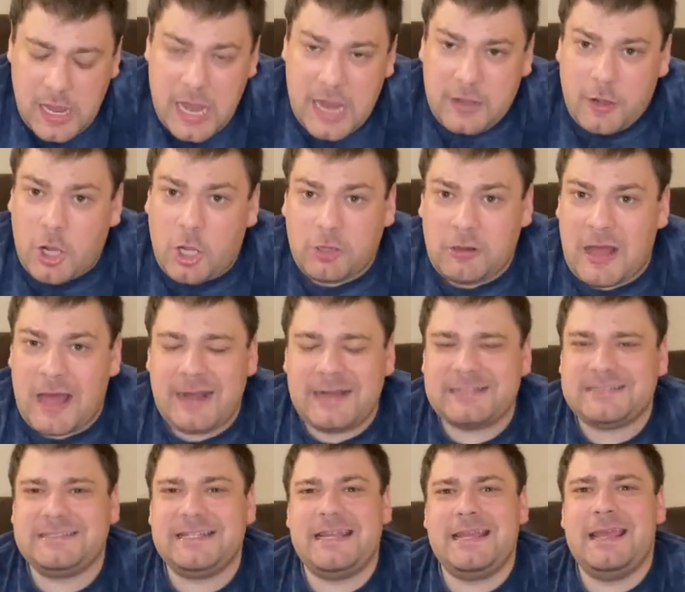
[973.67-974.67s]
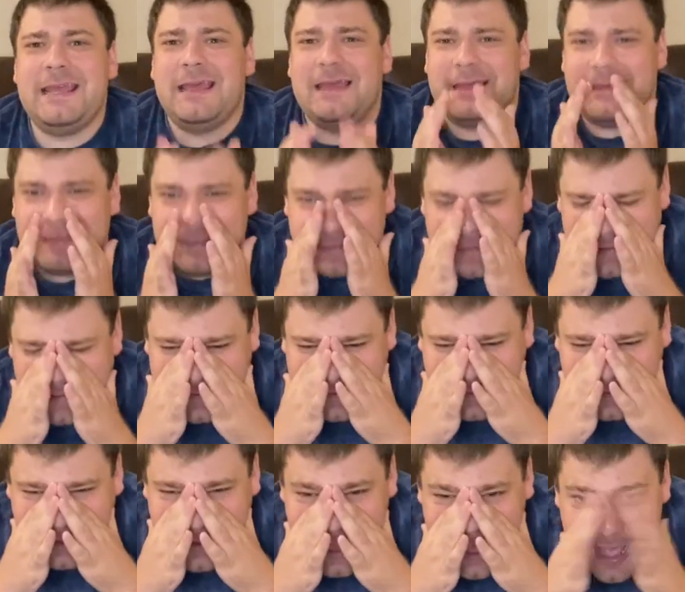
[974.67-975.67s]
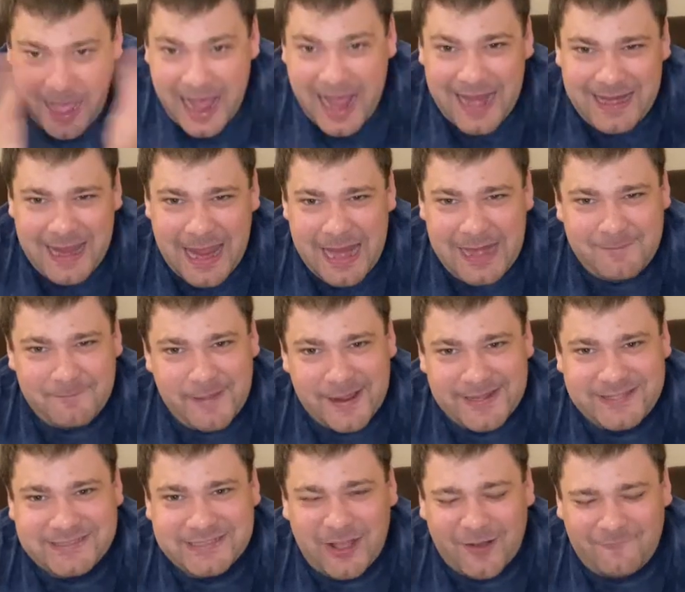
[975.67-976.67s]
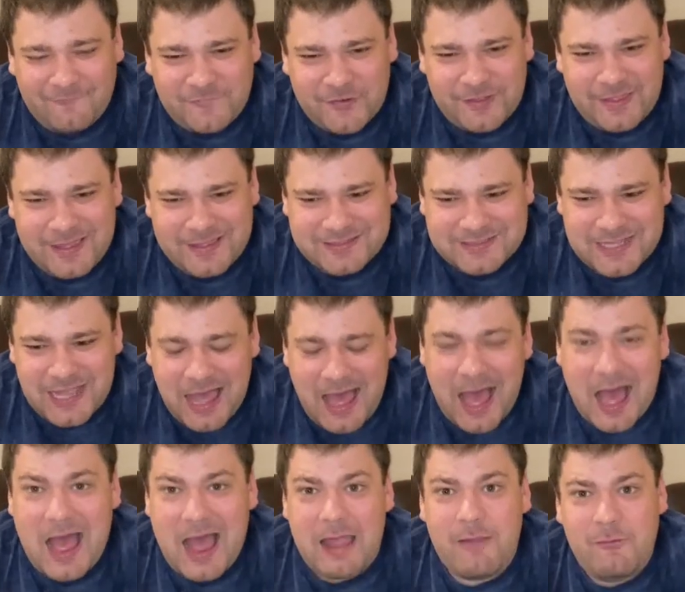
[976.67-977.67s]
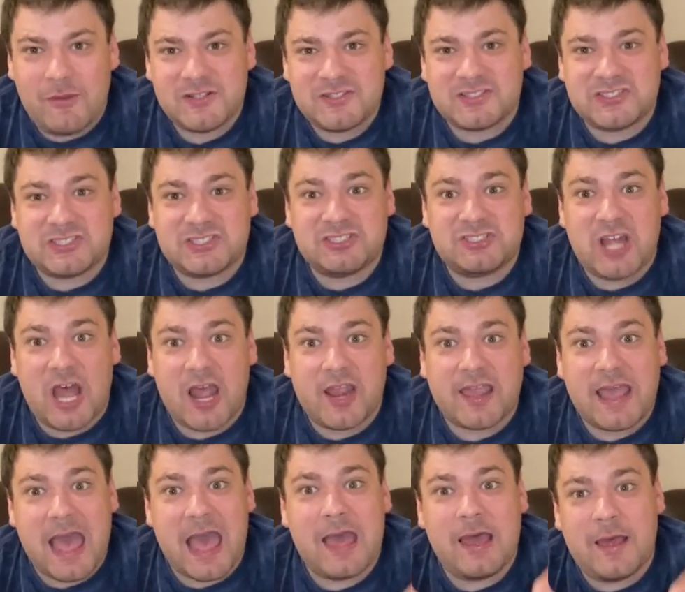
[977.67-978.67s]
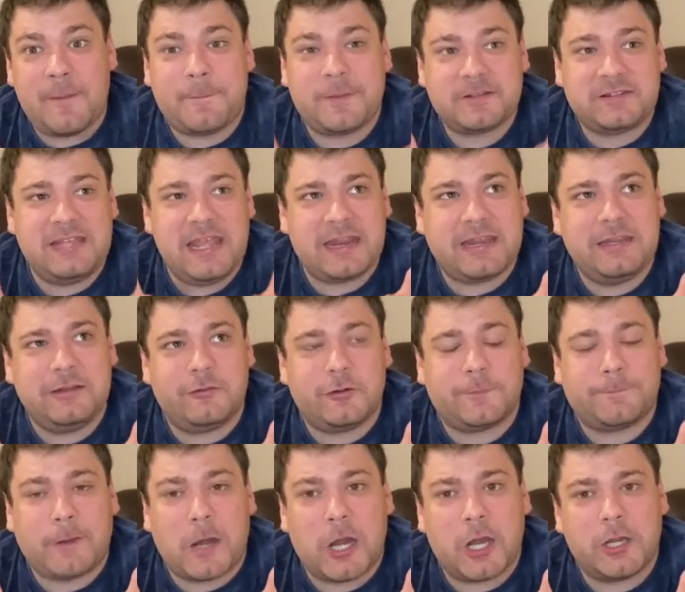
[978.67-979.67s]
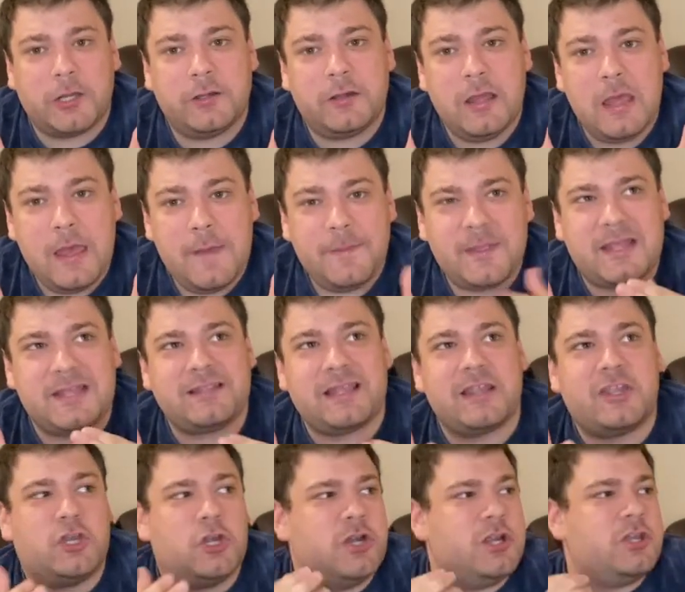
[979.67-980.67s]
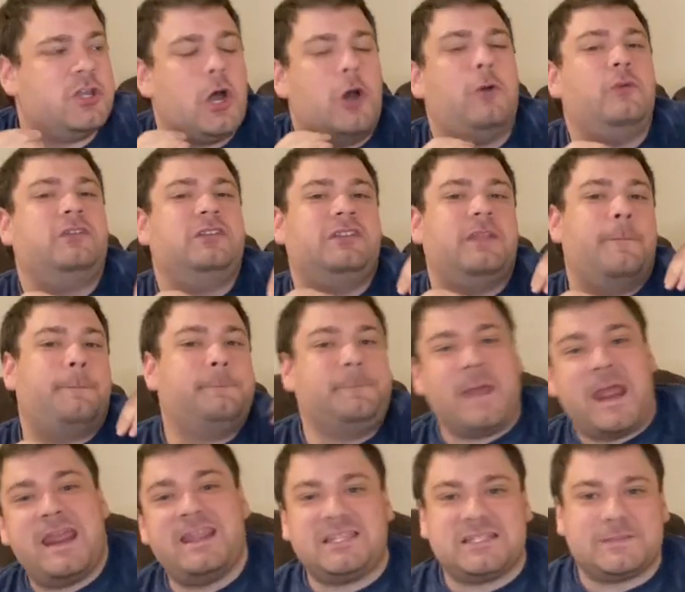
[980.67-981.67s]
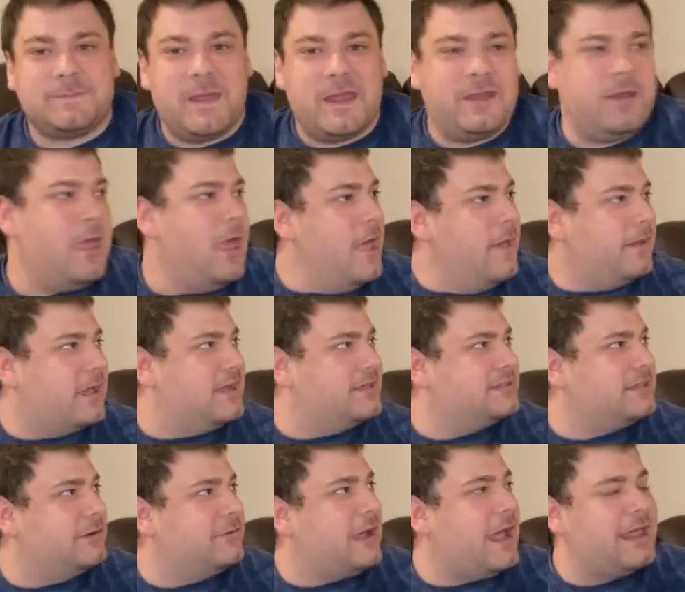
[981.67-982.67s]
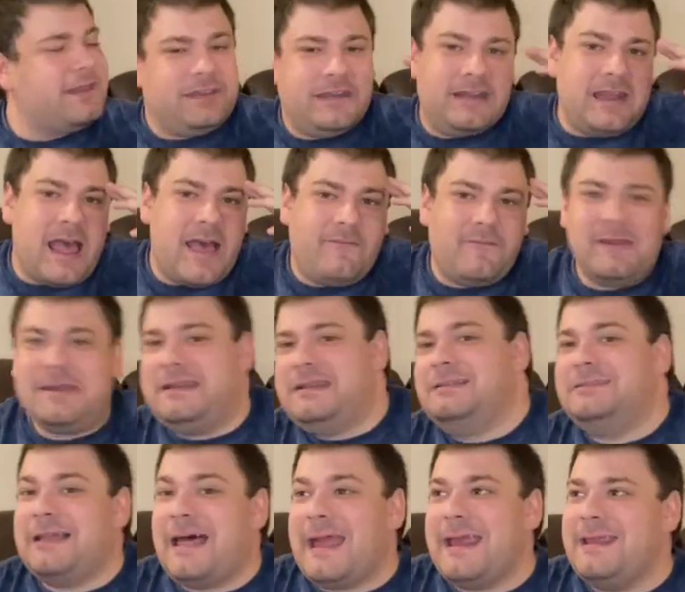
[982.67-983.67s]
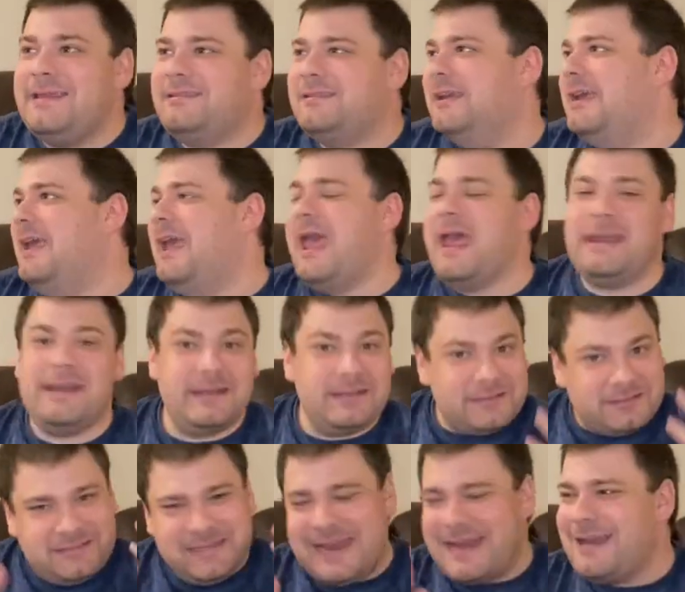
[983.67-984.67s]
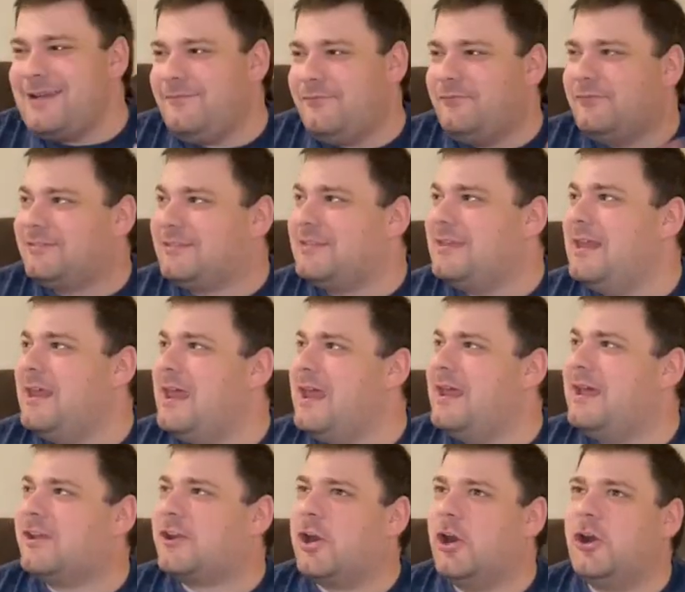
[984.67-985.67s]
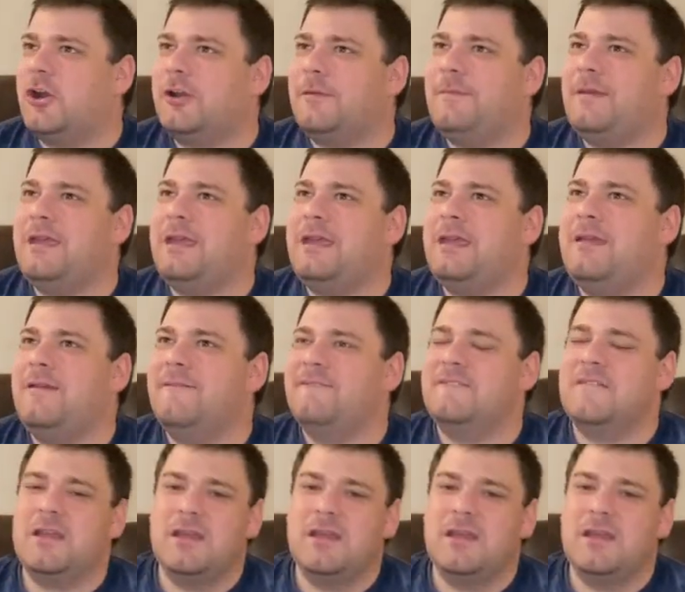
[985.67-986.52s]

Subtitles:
And all honesty, I hate myself for this. I was stuck at a particular part because I couldn't go into the basement because I didn't have any light, and it didn't occur to me